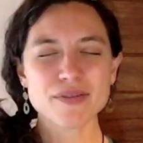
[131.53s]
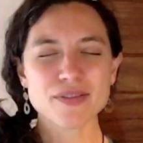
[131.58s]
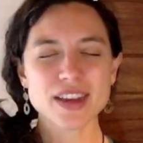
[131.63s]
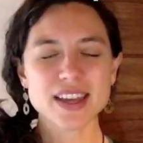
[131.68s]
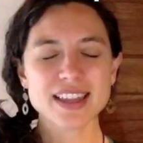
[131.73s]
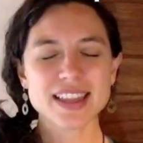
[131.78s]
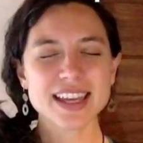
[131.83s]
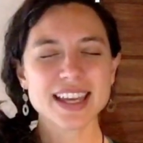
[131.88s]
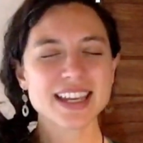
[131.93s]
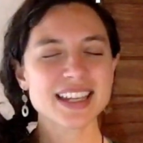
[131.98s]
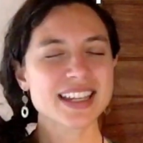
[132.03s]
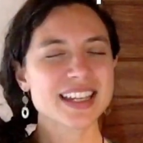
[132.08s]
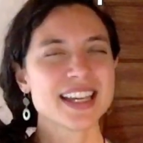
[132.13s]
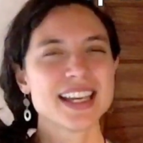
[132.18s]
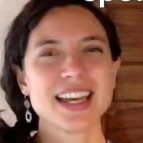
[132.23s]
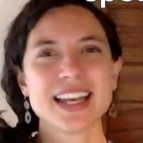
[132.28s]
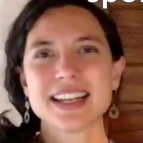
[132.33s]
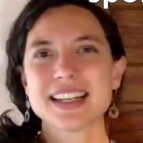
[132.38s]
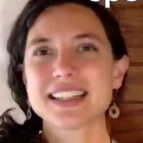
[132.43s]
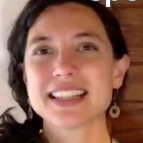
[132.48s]
feeling?
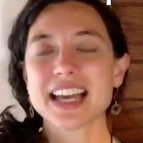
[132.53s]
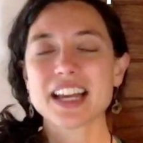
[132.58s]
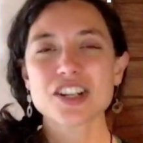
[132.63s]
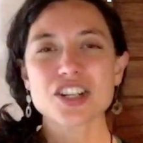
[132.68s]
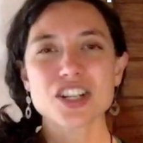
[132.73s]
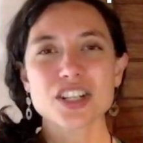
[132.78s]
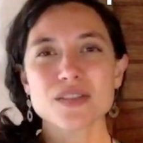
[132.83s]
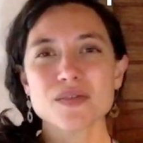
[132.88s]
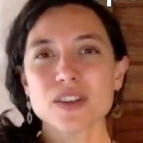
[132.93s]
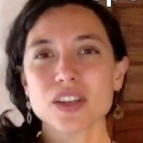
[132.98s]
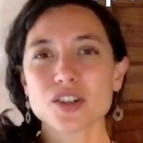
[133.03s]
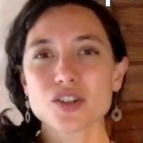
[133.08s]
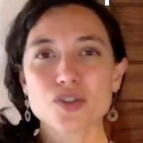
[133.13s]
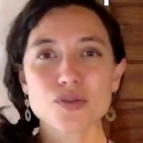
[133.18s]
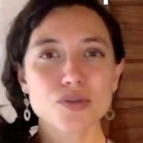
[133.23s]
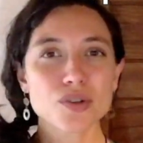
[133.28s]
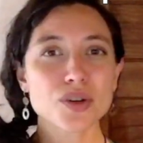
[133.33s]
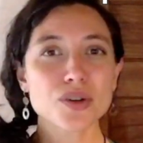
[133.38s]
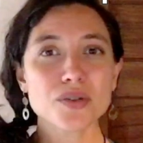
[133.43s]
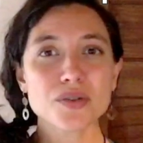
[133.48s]
Does that just feel
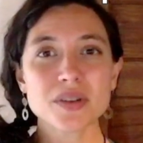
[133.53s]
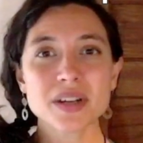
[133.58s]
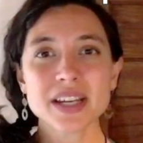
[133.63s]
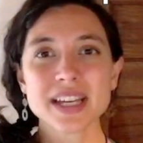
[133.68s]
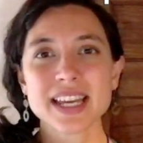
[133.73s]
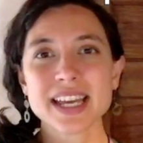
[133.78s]
true?